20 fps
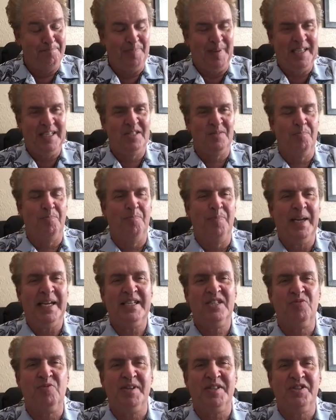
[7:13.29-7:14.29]
Big,
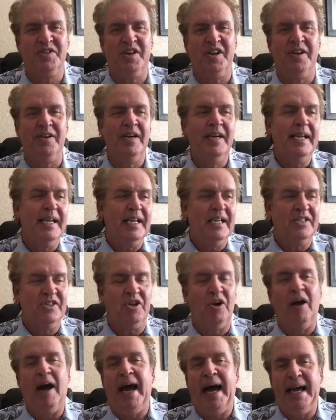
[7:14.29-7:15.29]
big switch there.
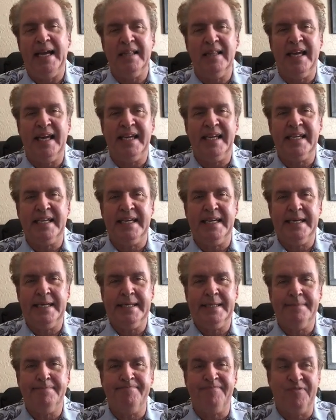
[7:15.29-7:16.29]
So I like
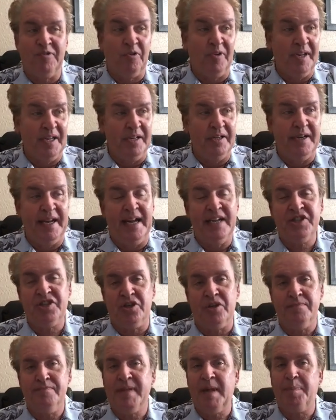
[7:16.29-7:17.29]
uh, Florida
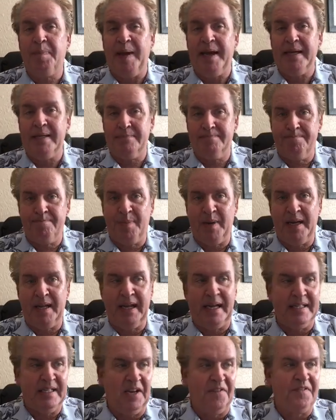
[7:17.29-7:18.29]
International. Not big,
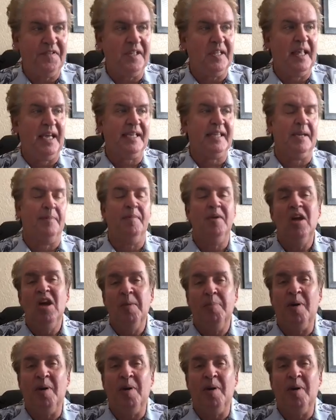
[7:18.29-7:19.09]
but I definitely like them.